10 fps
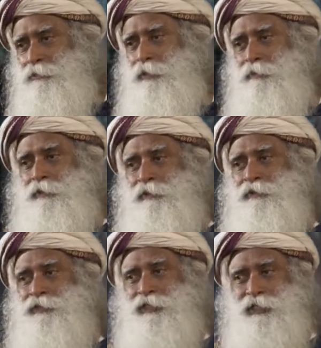people,
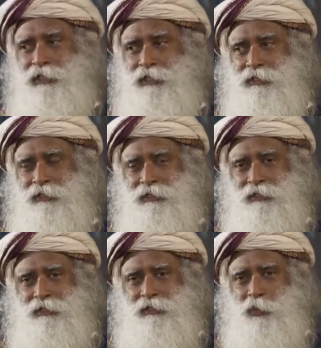see,
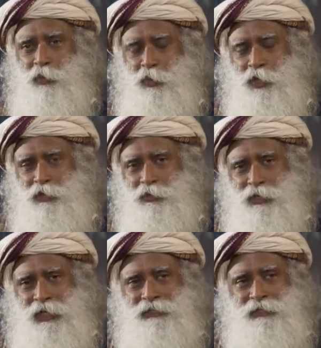what you
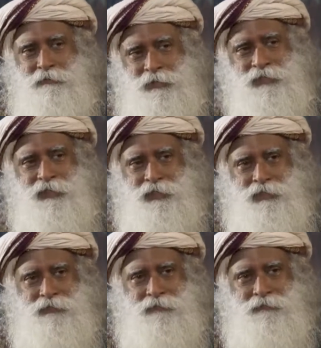guys are missing,
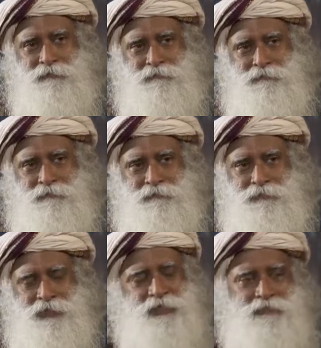
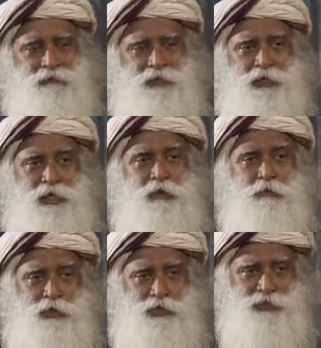just for the
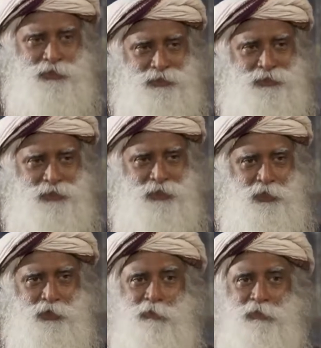numbers,
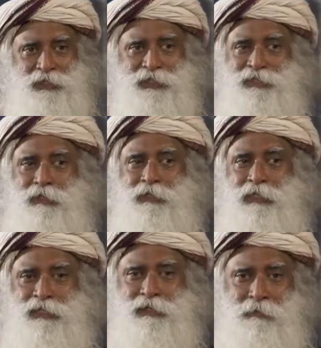you're missing
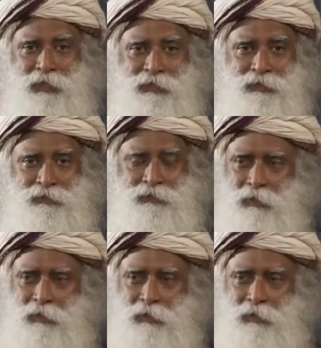something tremendous.